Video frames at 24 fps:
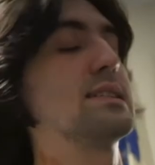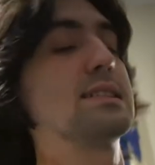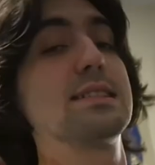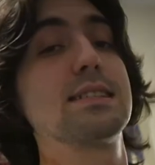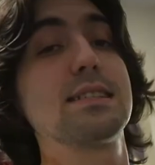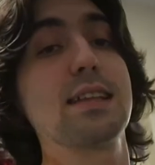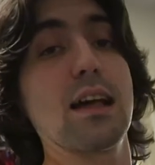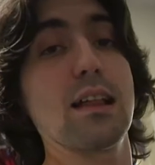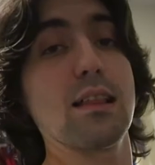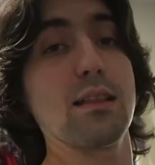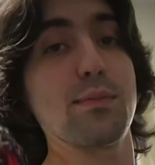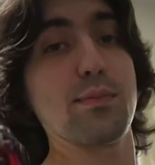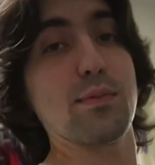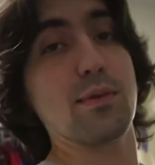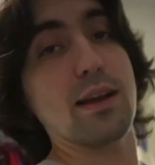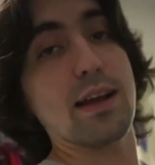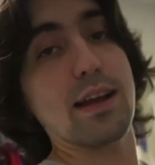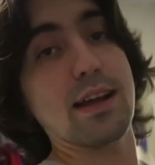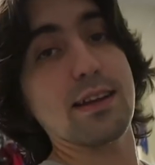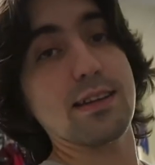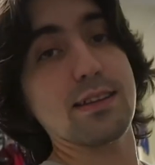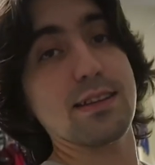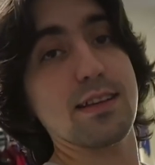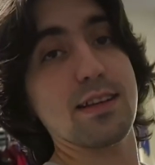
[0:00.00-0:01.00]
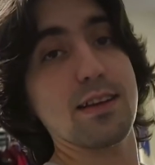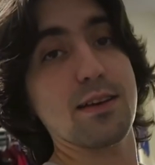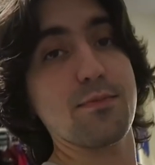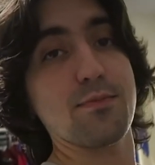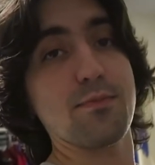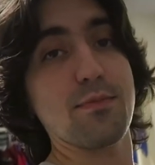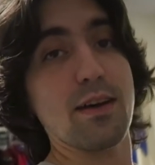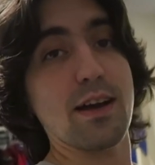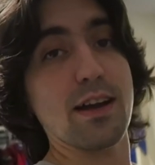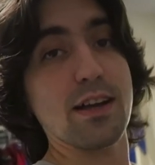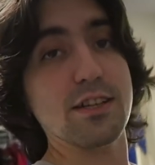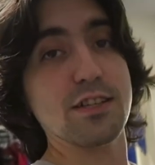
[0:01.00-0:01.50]
celebrate
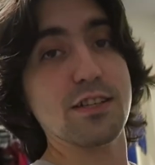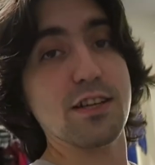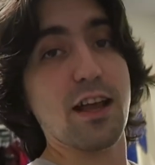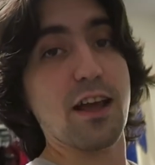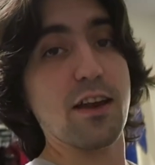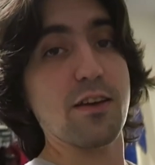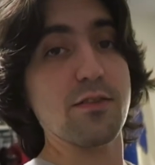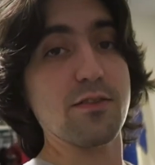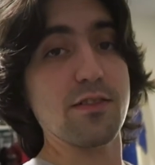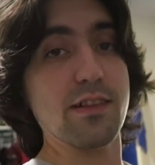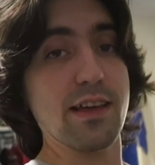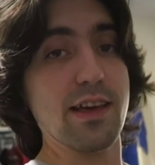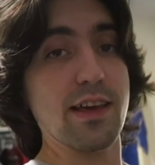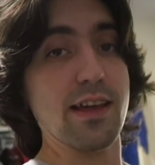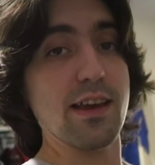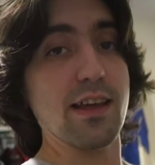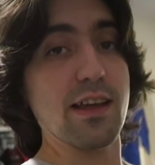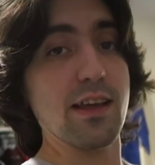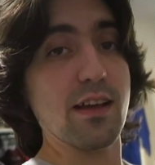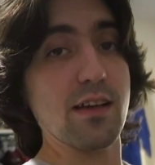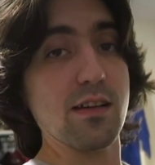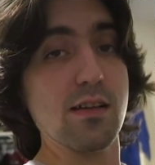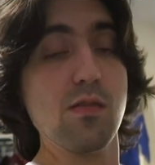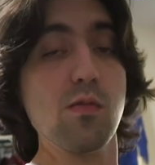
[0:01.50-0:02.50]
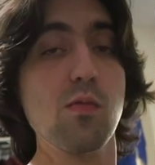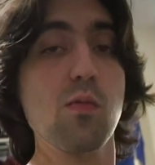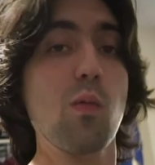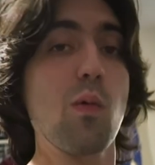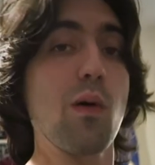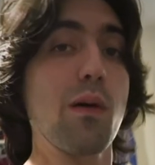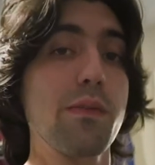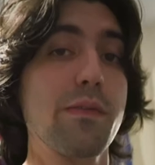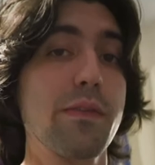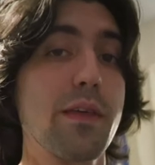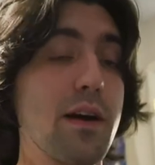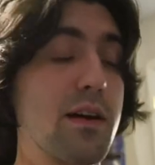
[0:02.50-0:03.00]
my channel hitting
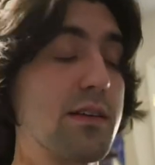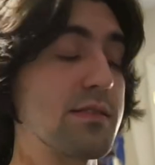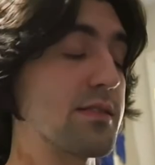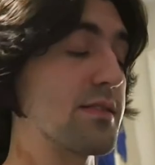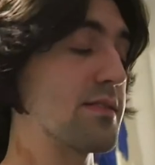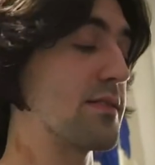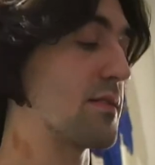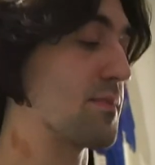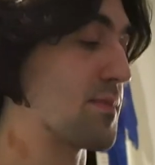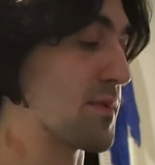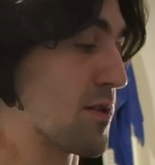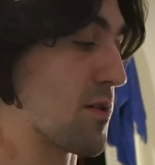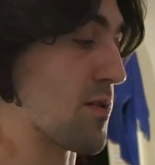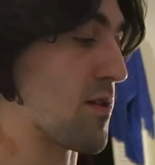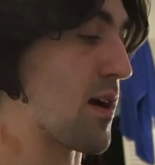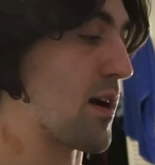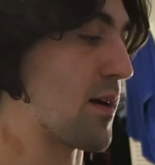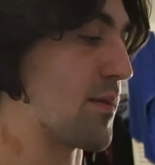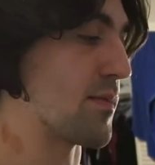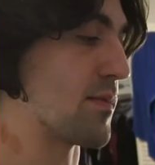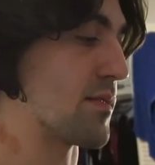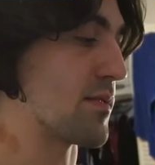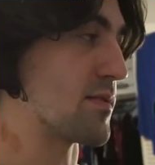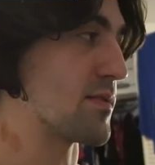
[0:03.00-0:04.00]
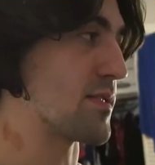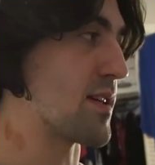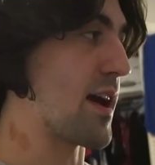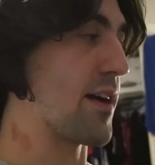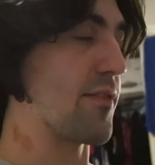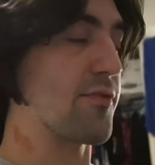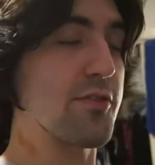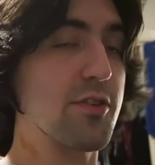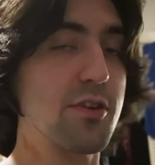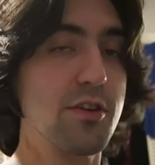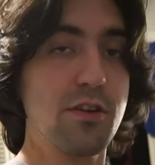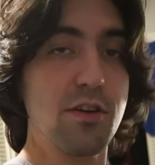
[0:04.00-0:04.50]
1,000 subsibers
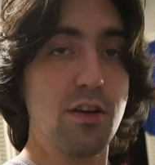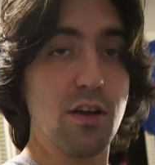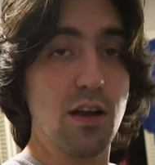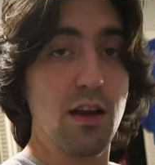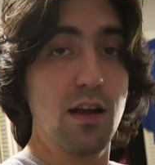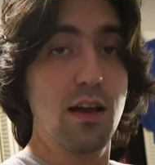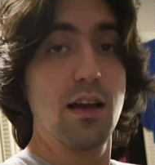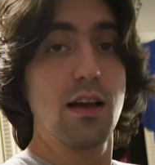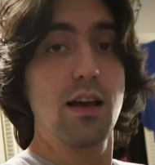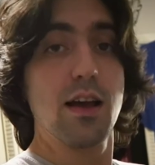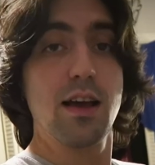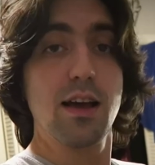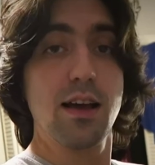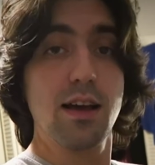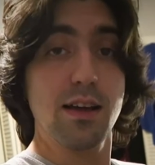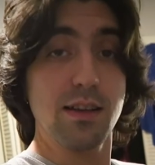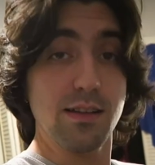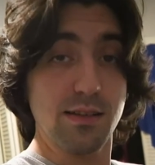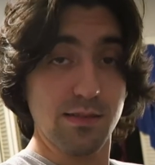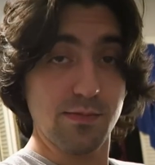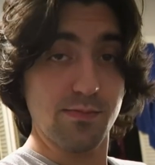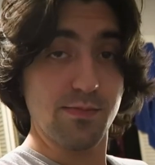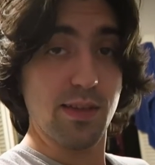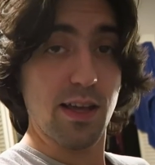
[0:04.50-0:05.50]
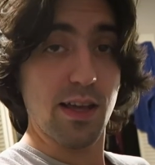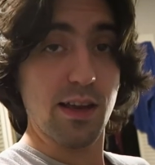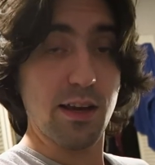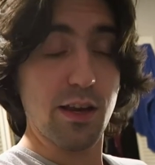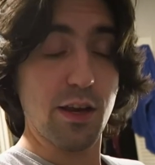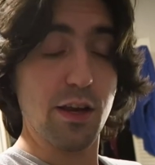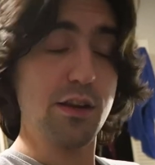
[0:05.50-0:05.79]
after 10